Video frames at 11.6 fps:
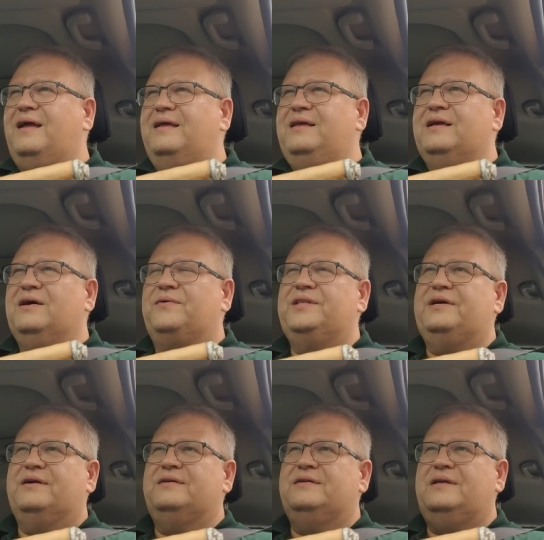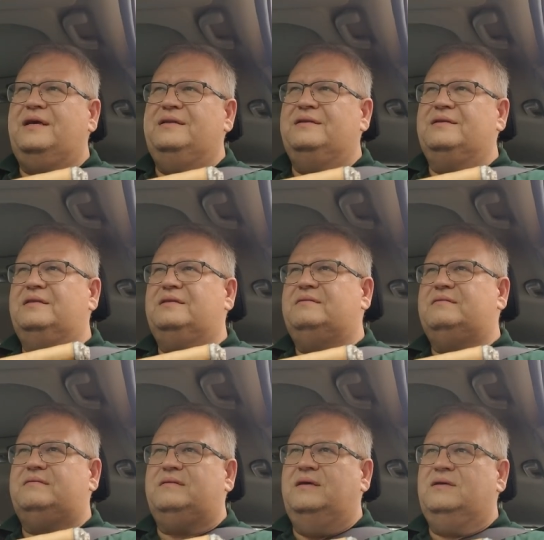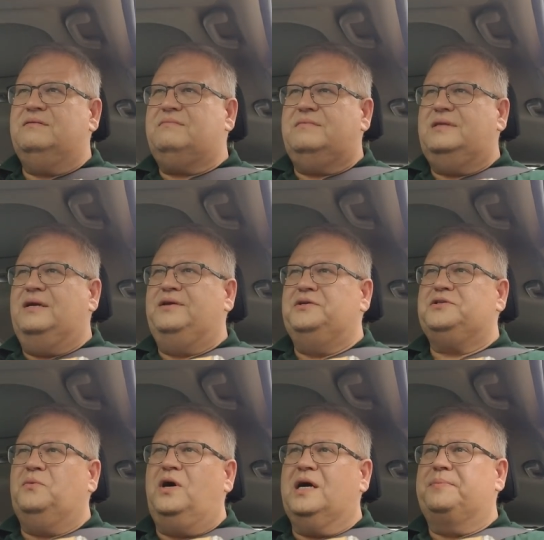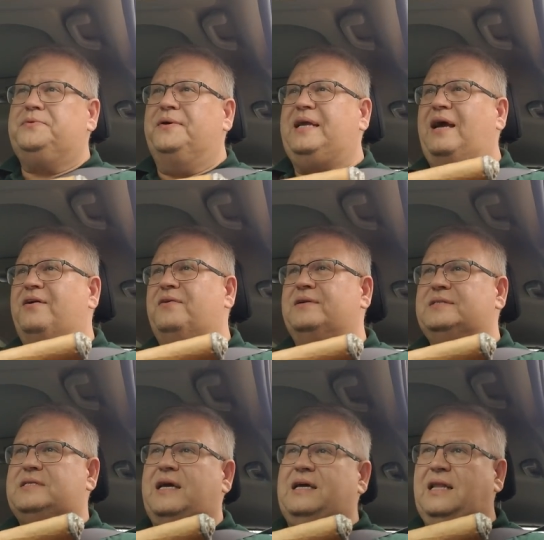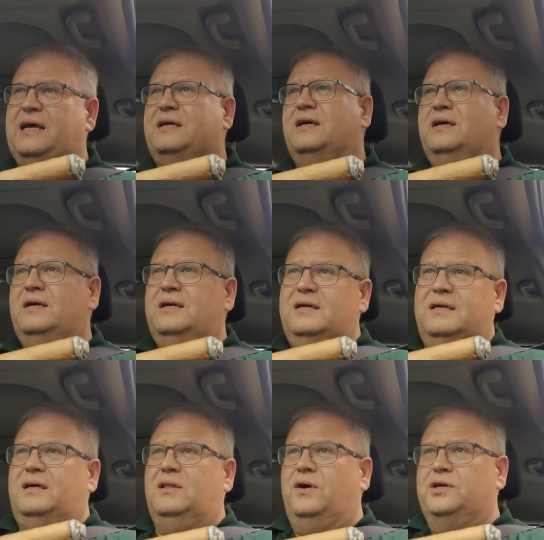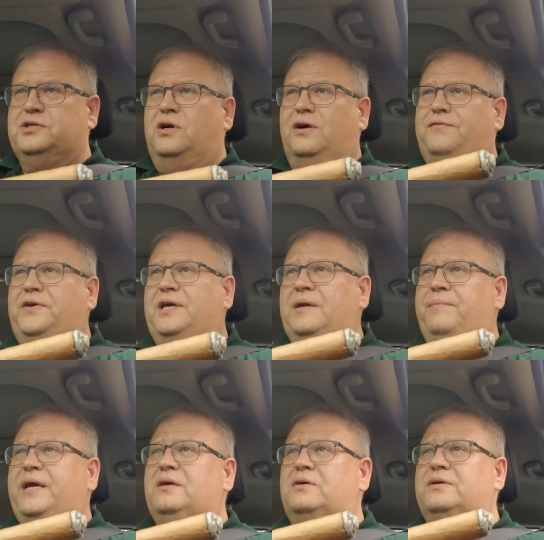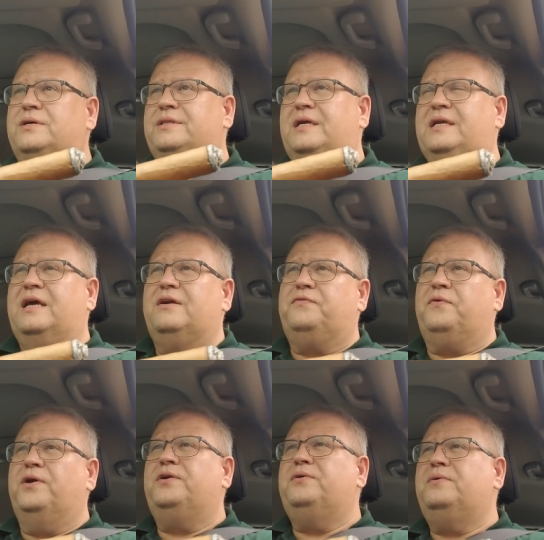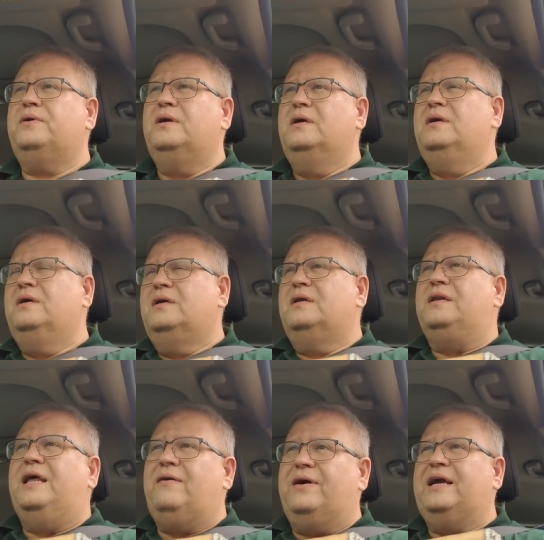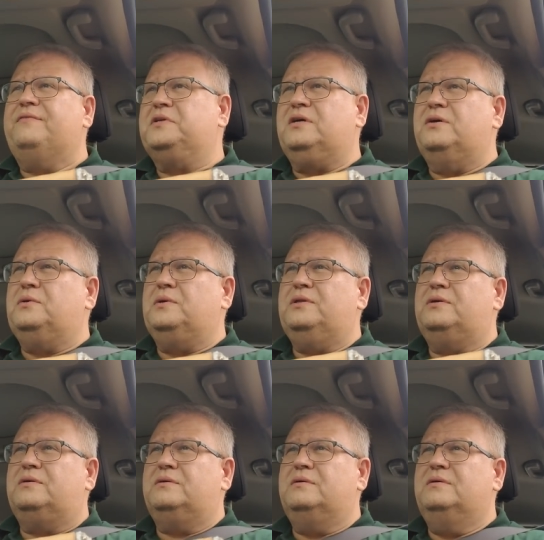you go in there and, and you, you know, you used to walk up to a counter and say, like, a large coffee and a bagel and they'd get it for you. Now I have to go to a little